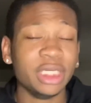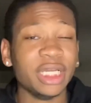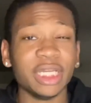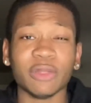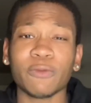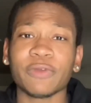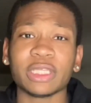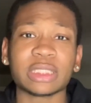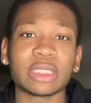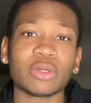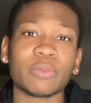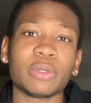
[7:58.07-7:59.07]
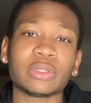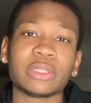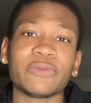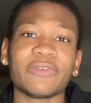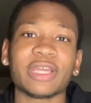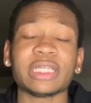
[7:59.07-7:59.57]
And don't forget to turn on post
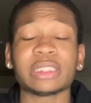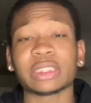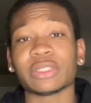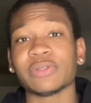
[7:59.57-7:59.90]
notifications so you